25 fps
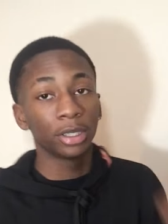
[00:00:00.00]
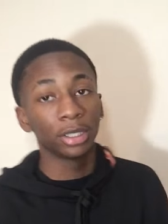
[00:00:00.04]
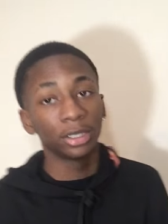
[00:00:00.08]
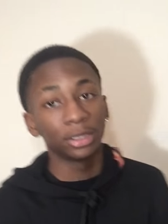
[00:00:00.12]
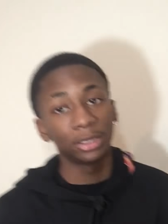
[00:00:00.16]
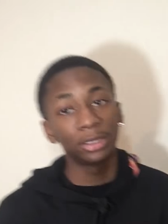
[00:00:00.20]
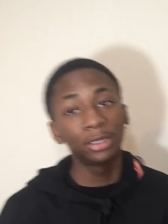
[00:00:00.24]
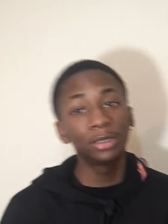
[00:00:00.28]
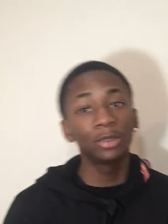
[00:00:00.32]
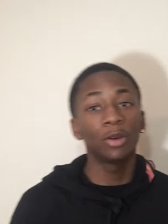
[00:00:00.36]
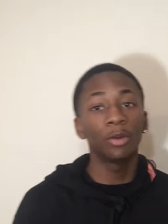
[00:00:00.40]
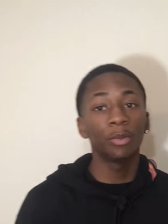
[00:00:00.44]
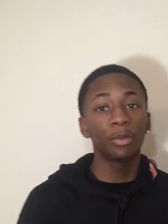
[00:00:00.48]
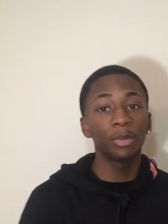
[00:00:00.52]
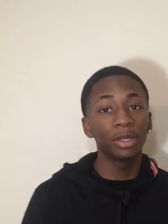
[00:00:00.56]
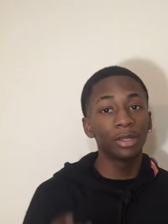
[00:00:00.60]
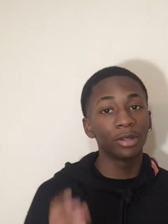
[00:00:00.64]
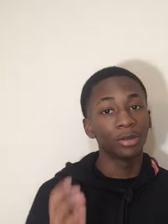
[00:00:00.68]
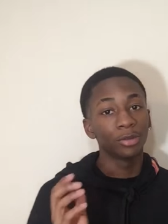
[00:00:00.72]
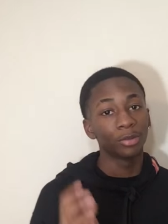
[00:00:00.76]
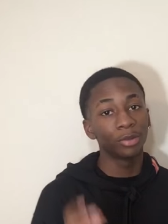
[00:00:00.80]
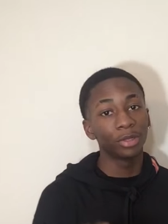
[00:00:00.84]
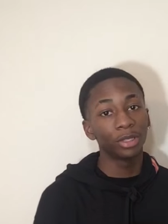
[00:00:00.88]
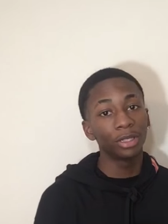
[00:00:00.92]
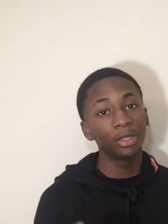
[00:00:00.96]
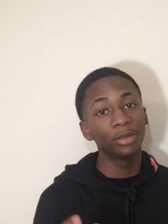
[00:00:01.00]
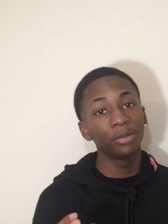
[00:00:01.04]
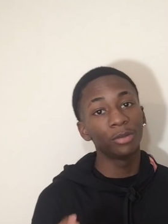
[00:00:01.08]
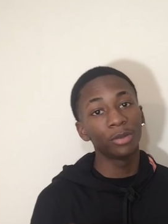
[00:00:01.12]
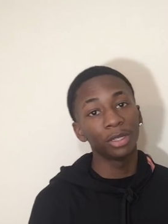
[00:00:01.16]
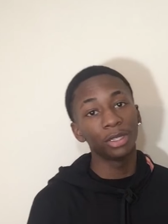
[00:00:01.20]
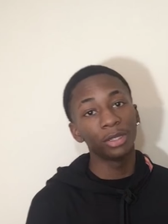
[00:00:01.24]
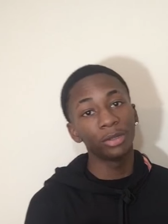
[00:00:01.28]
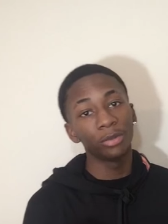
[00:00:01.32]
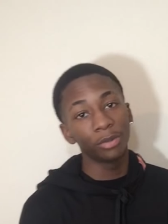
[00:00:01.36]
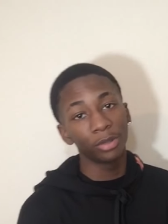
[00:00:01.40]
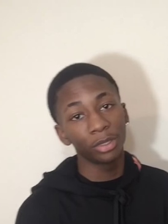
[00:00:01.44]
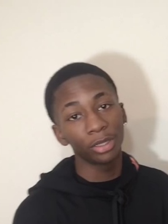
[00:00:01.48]
Because it's gonna be a really,
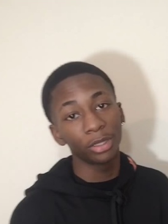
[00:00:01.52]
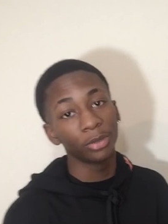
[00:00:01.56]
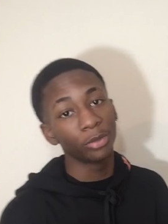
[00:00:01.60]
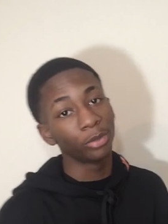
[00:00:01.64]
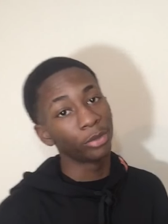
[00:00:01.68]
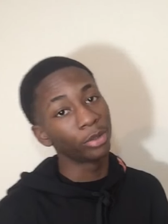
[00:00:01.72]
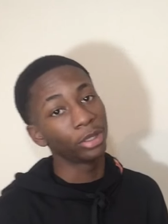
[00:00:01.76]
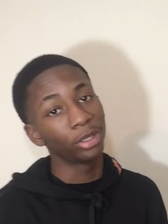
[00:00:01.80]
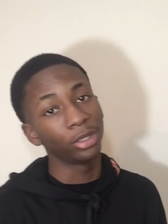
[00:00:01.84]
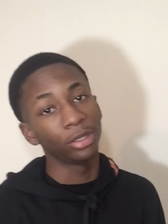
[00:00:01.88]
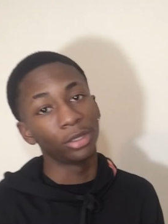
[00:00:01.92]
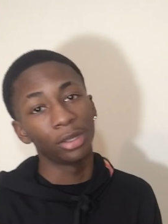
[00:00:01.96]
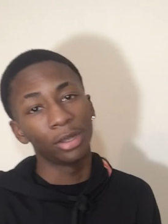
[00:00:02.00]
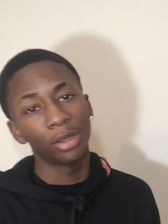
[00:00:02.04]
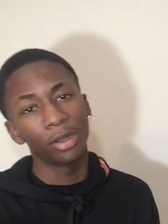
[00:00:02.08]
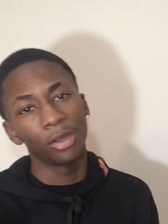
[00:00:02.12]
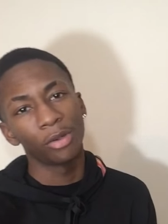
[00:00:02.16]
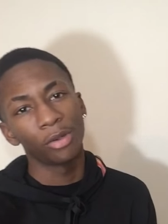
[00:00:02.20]
really, really, really,